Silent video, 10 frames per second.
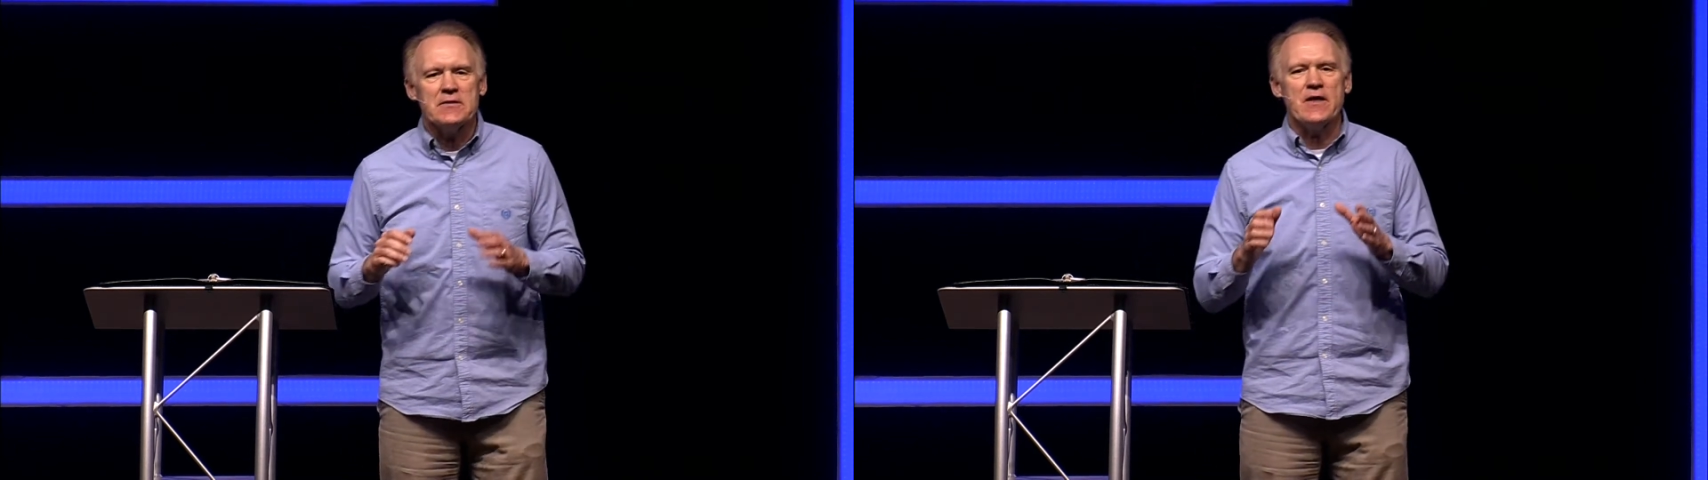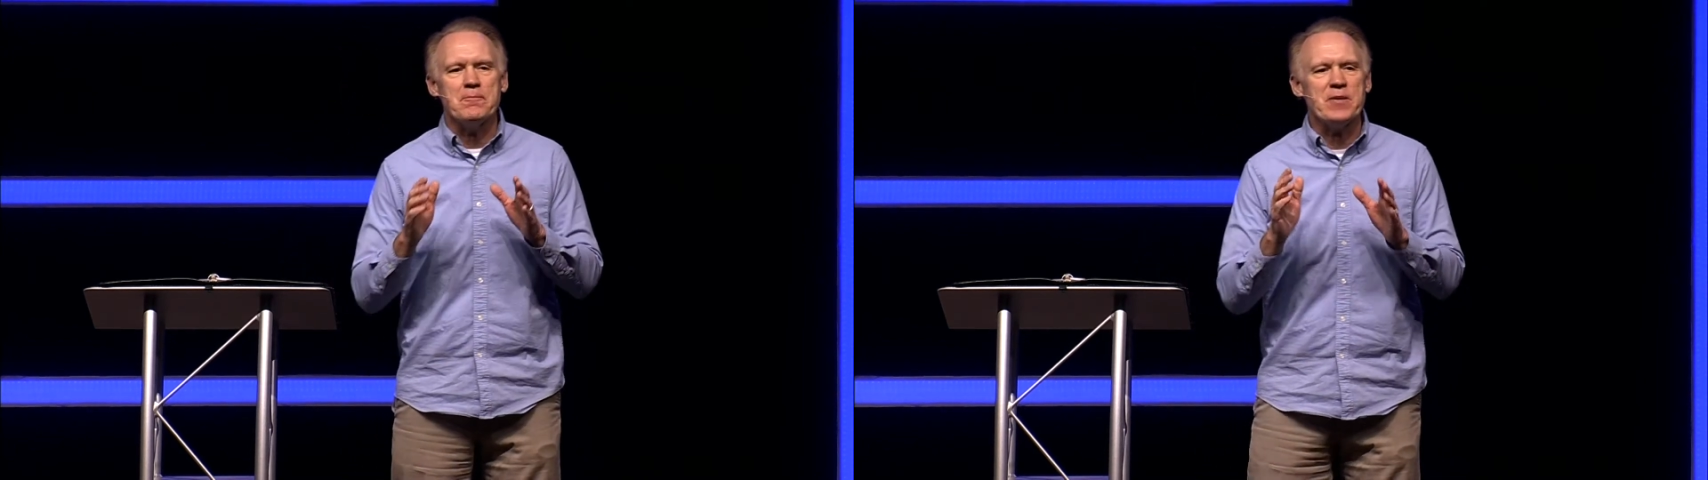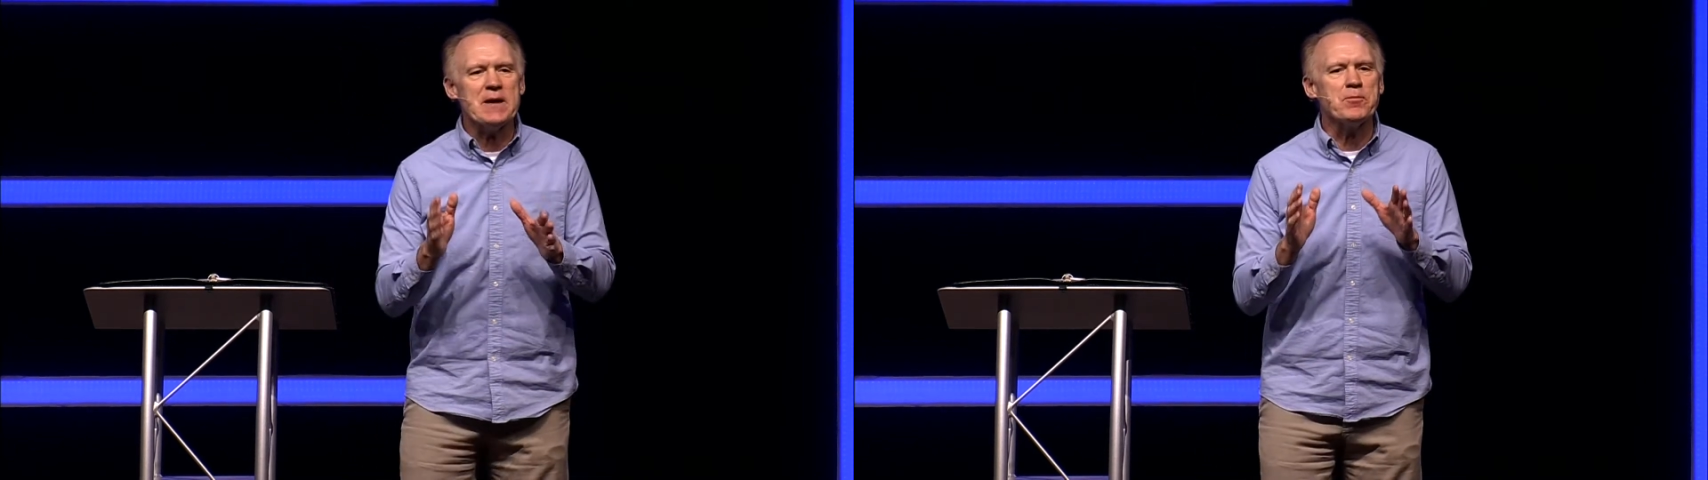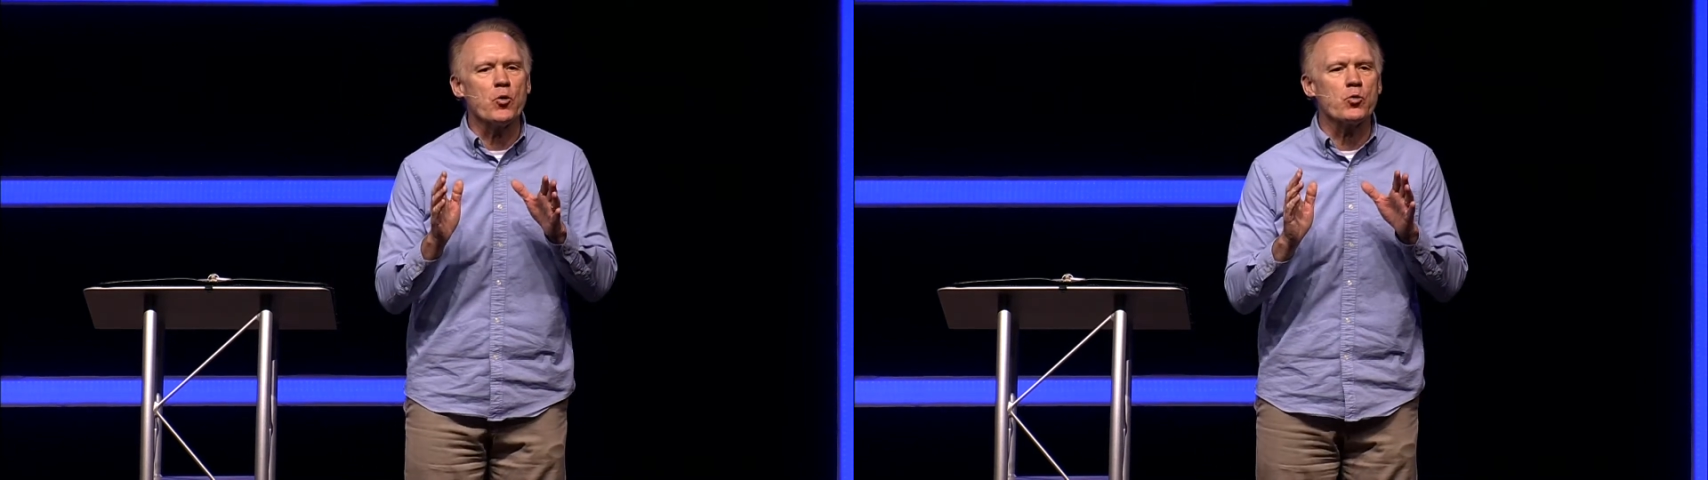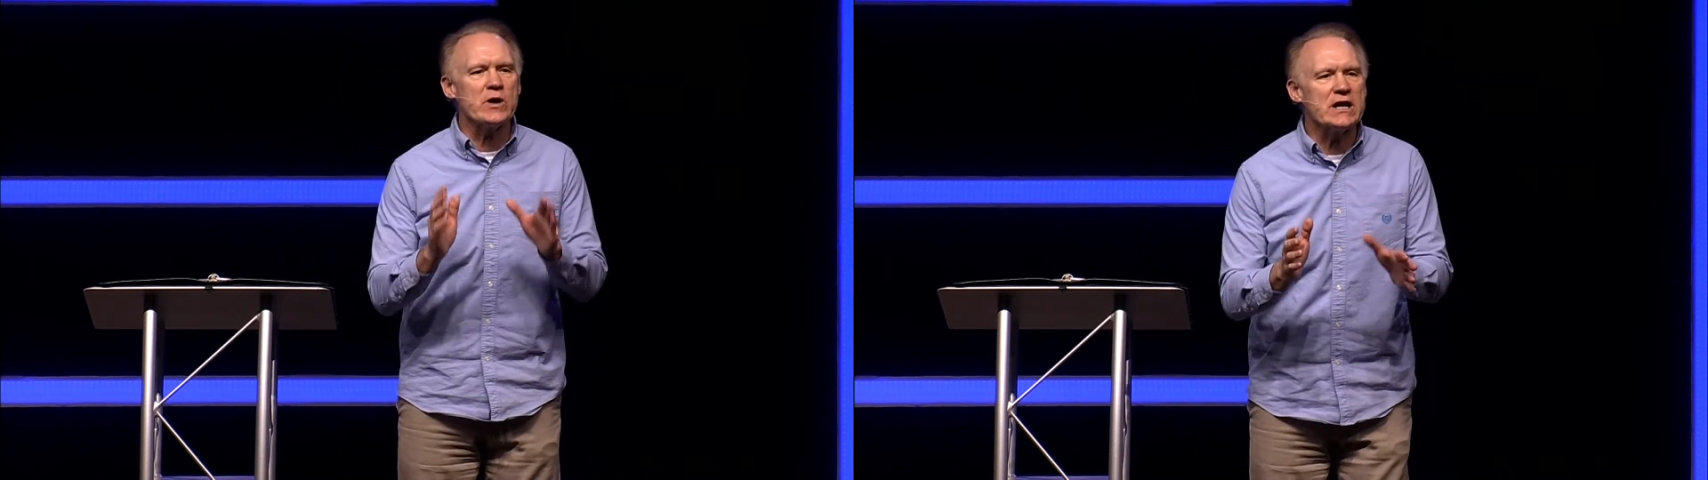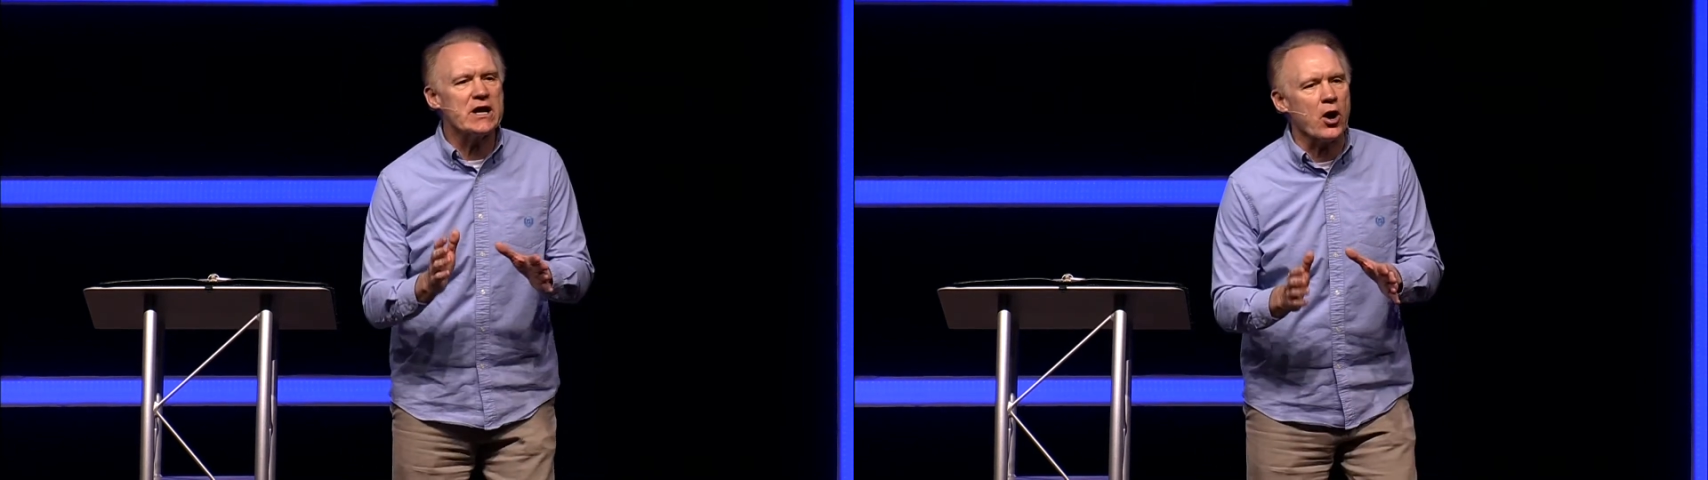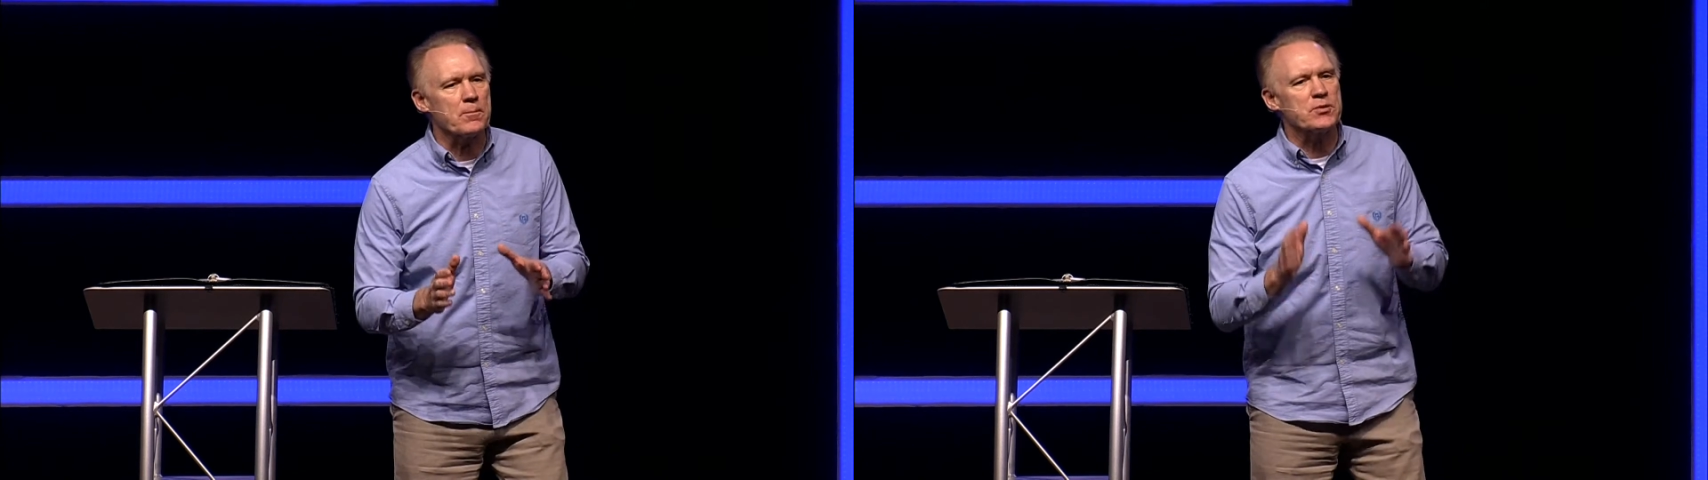that people really are